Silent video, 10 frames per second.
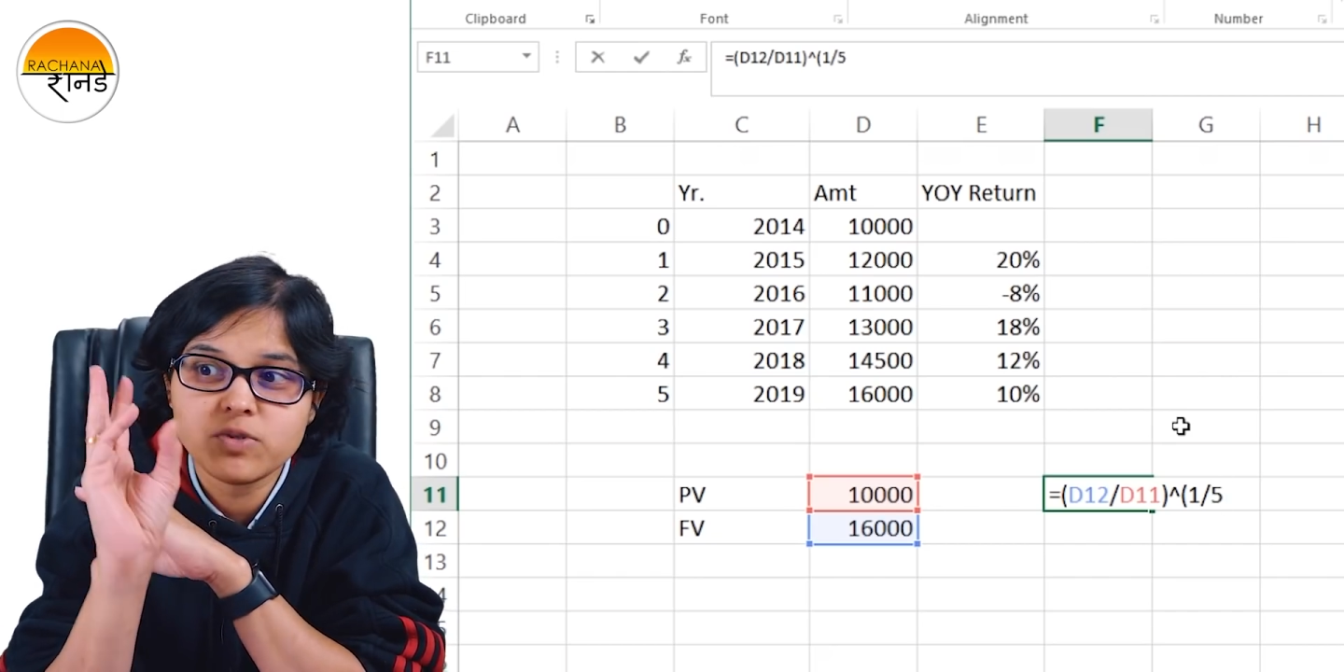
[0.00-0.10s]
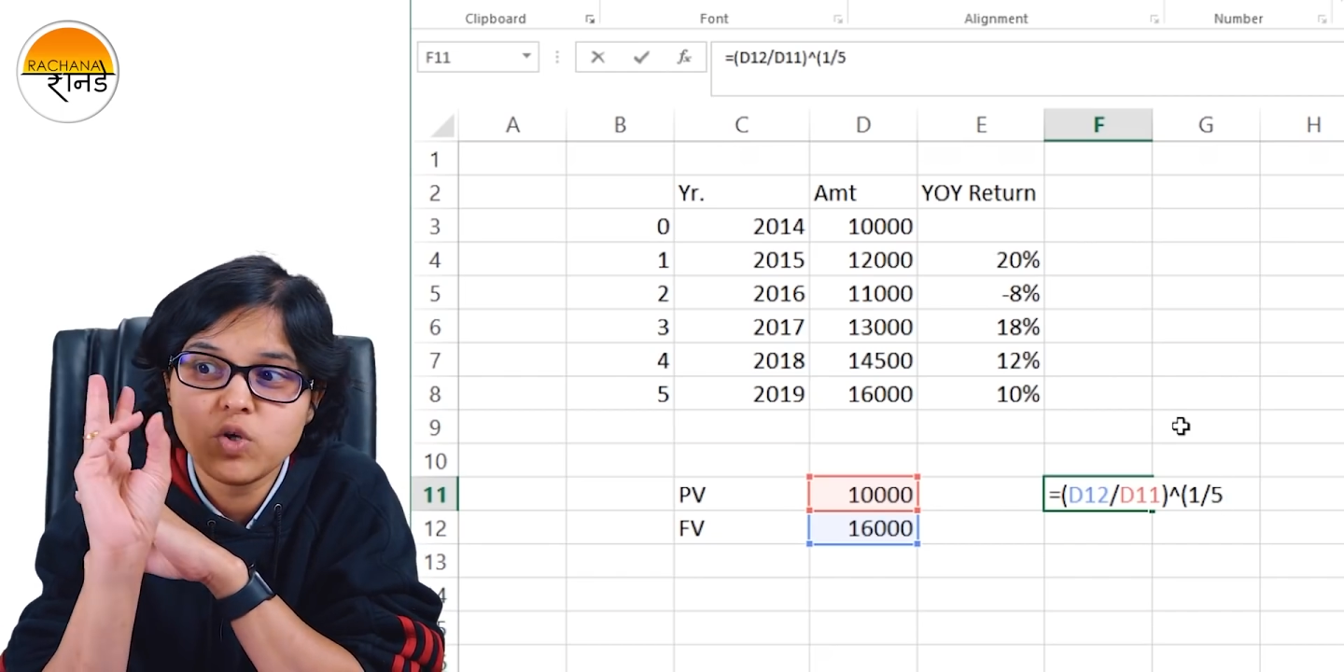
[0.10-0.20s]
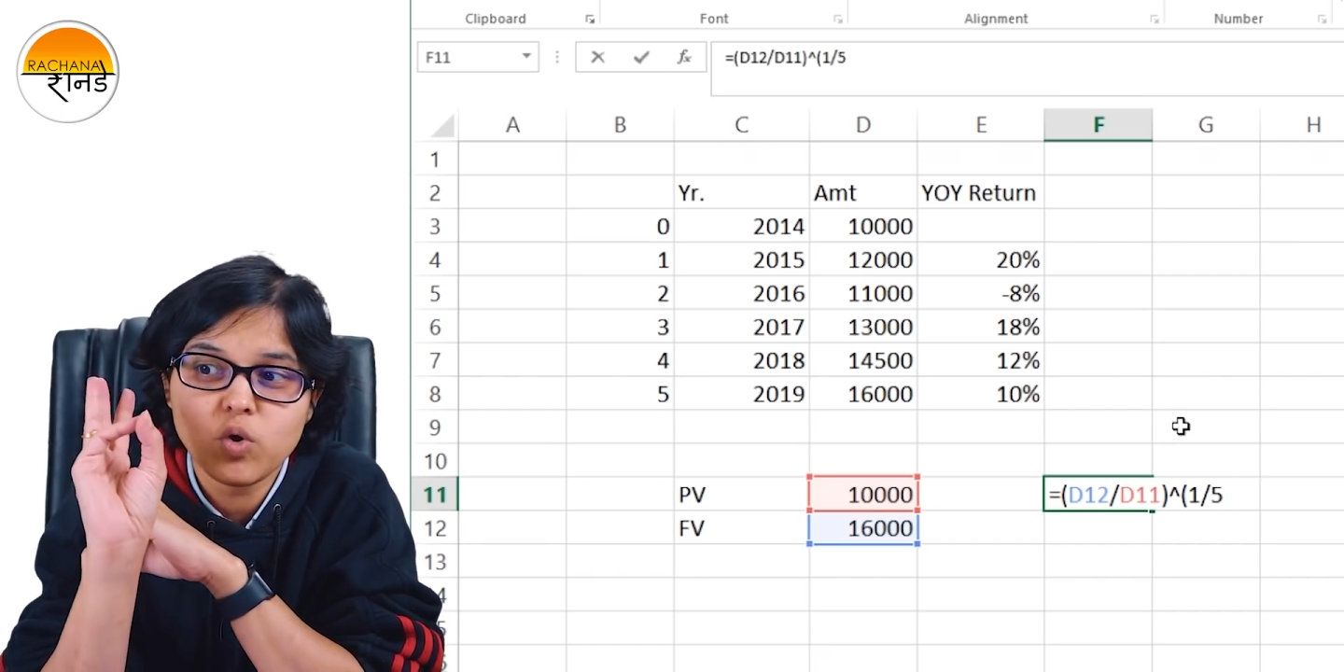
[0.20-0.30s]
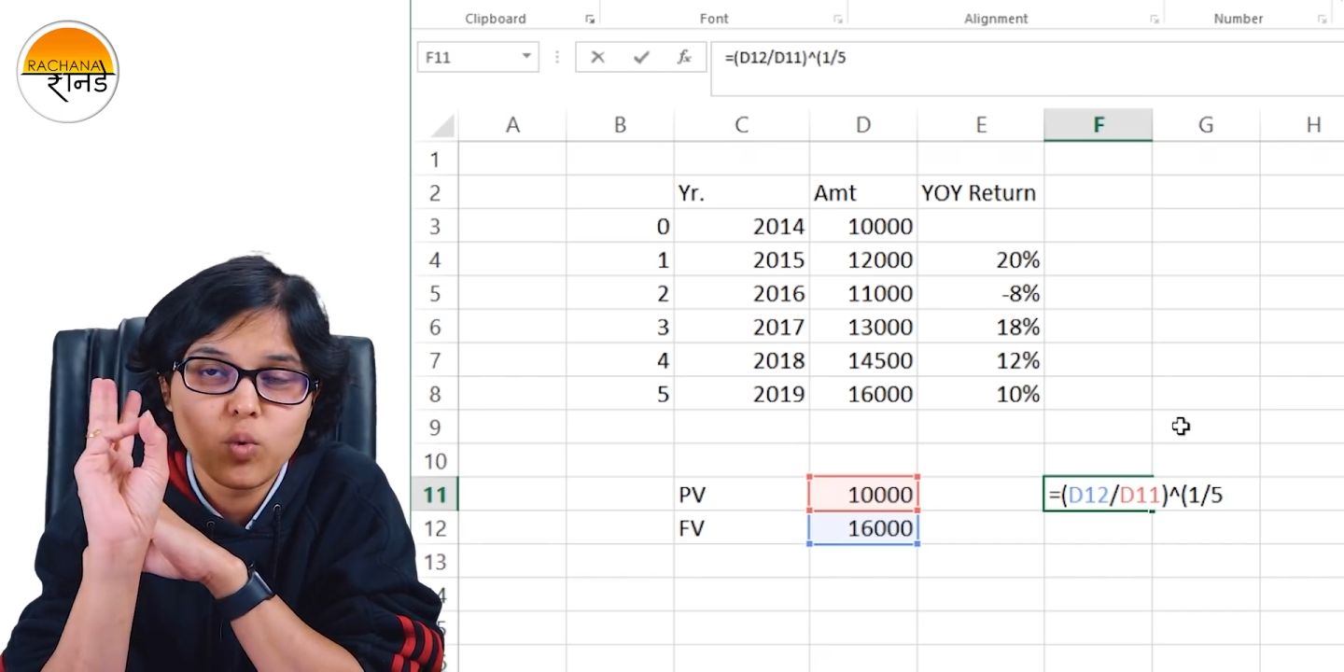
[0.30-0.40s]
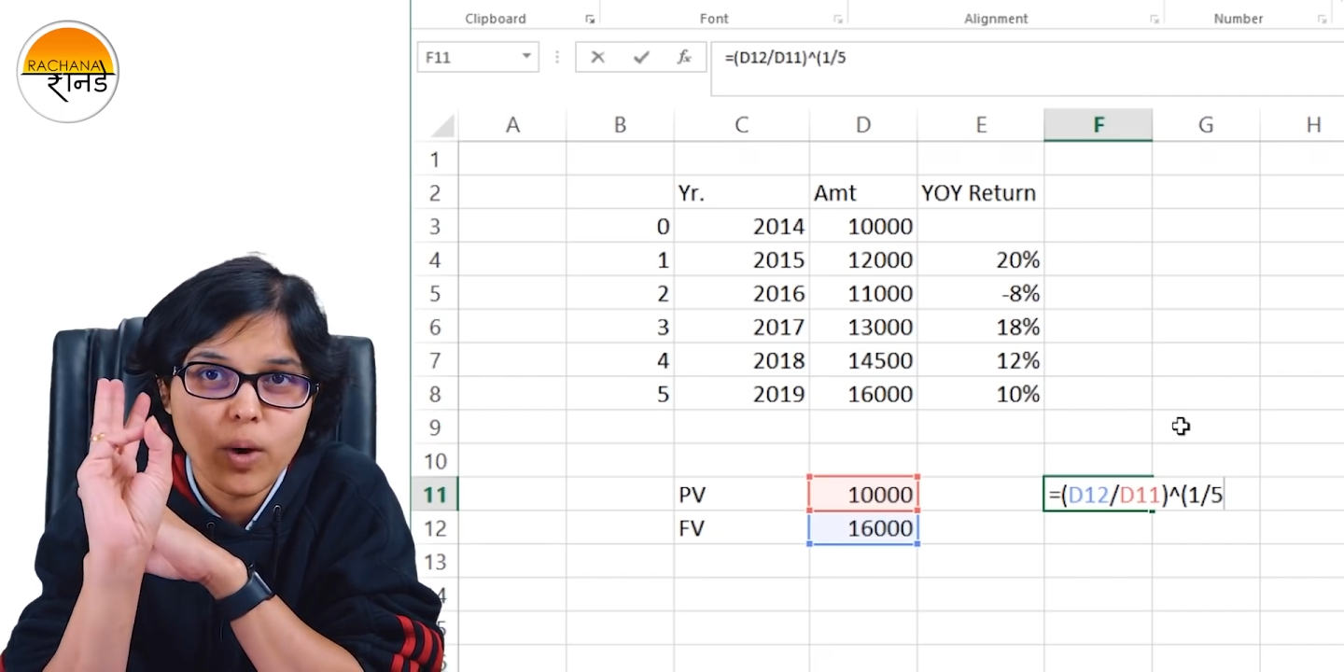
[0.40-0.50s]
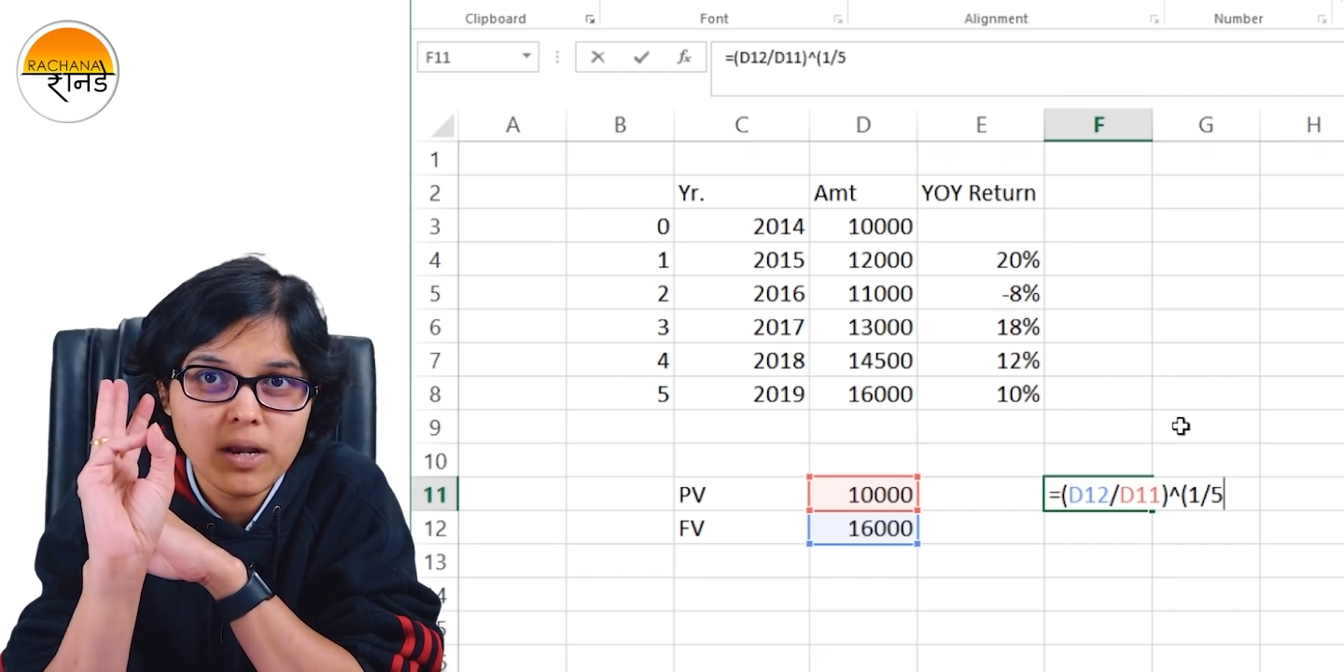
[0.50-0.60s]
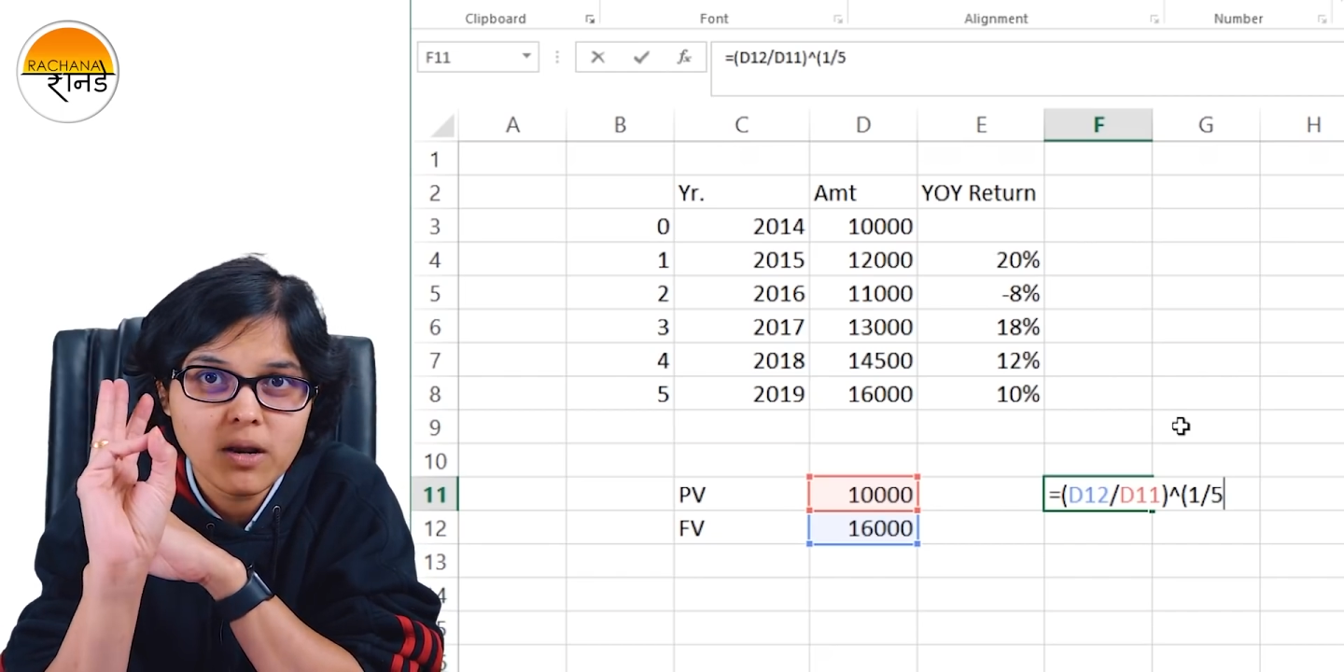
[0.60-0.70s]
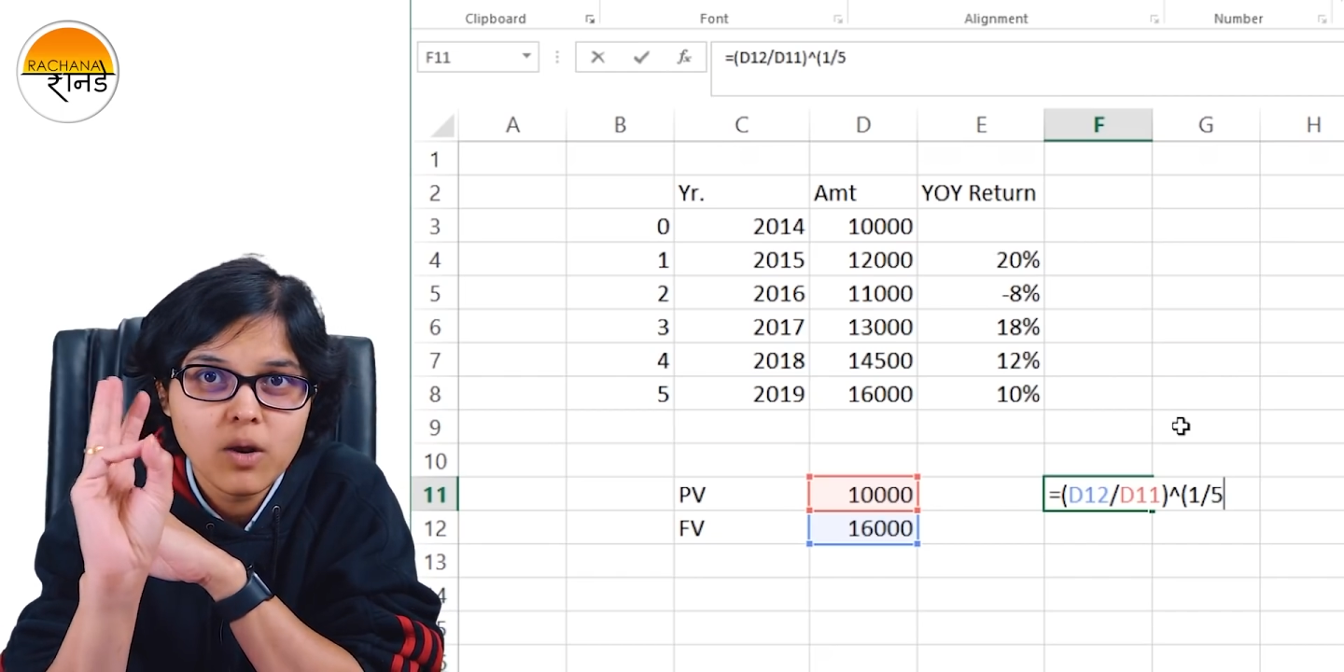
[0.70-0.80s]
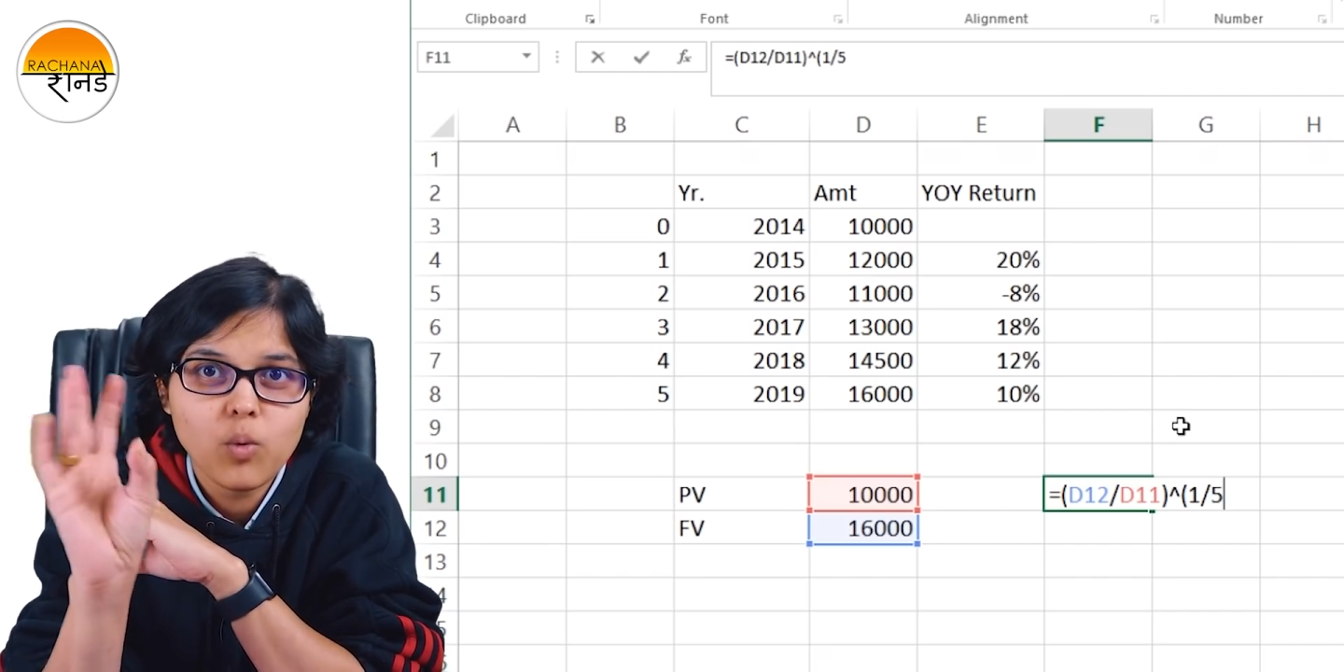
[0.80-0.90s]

0 to 1,